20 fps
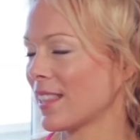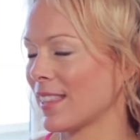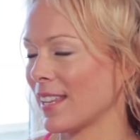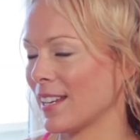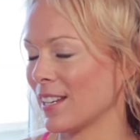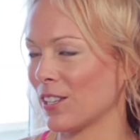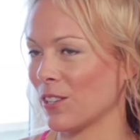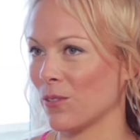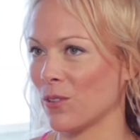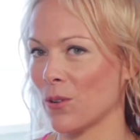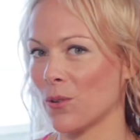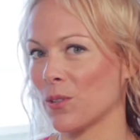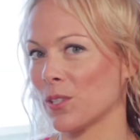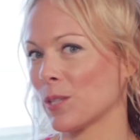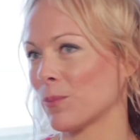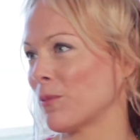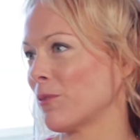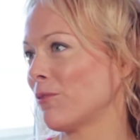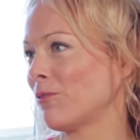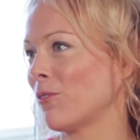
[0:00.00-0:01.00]
think you
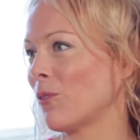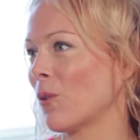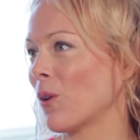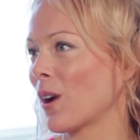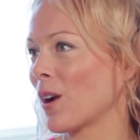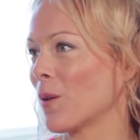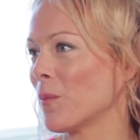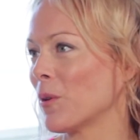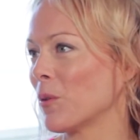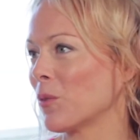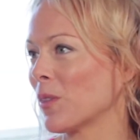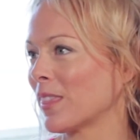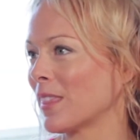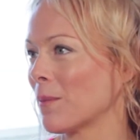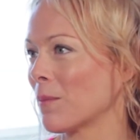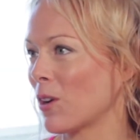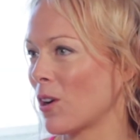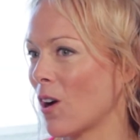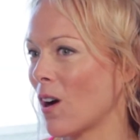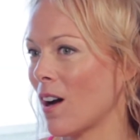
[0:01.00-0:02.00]
noticed before, but with
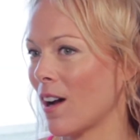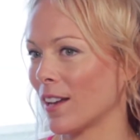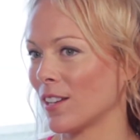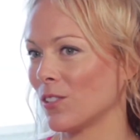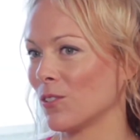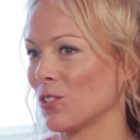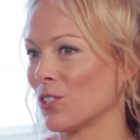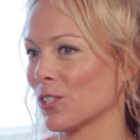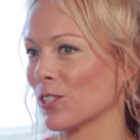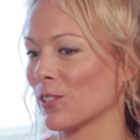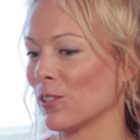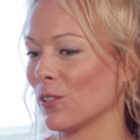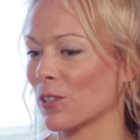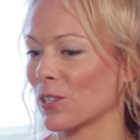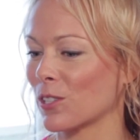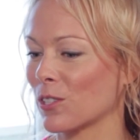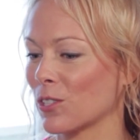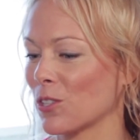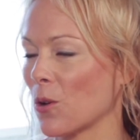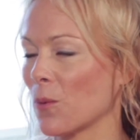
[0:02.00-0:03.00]
them gone, you just
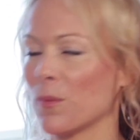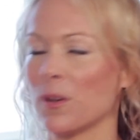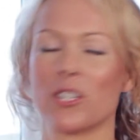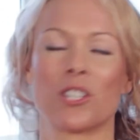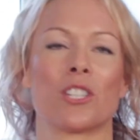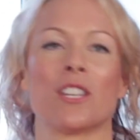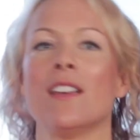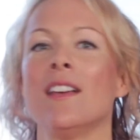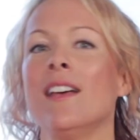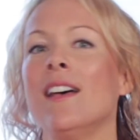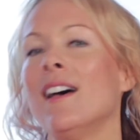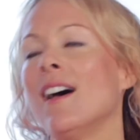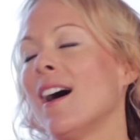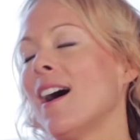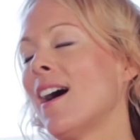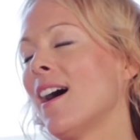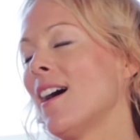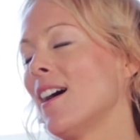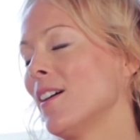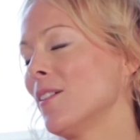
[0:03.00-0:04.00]
looked so much
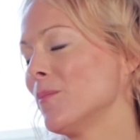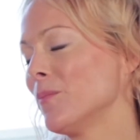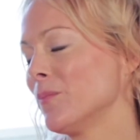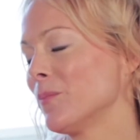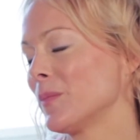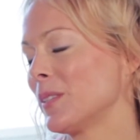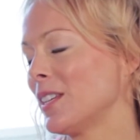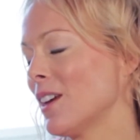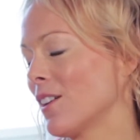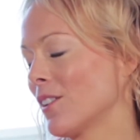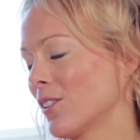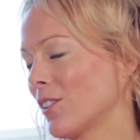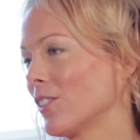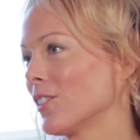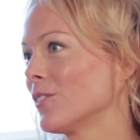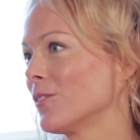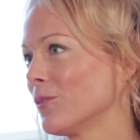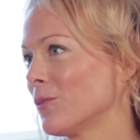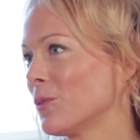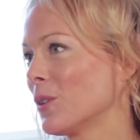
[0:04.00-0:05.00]

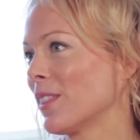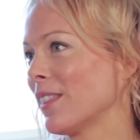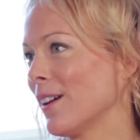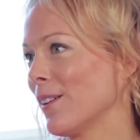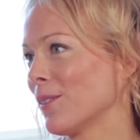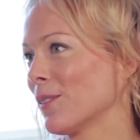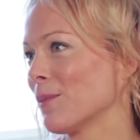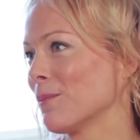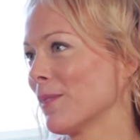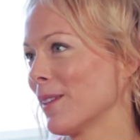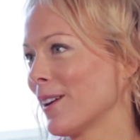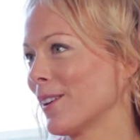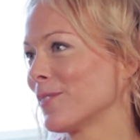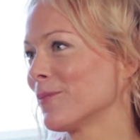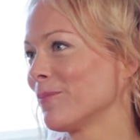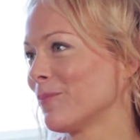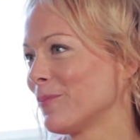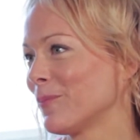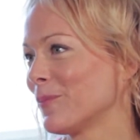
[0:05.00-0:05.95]
younger without them there.